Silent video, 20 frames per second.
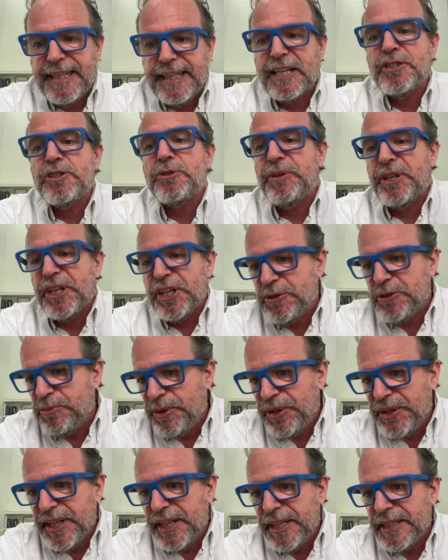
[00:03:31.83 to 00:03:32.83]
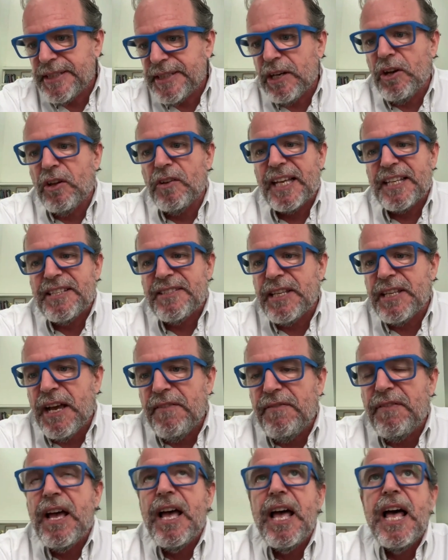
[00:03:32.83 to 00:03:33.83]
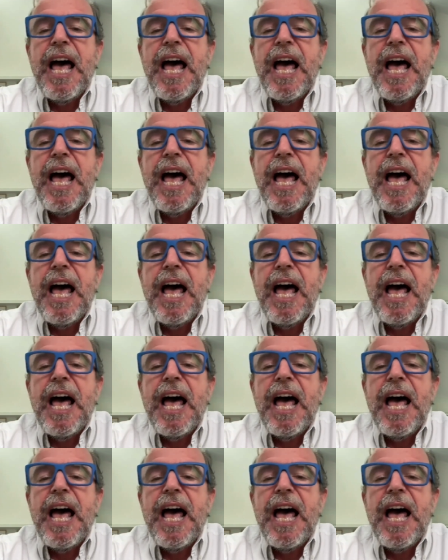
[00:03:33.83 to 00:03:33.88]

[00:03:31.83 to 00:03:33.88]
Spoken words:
customer experience, and all that stuff.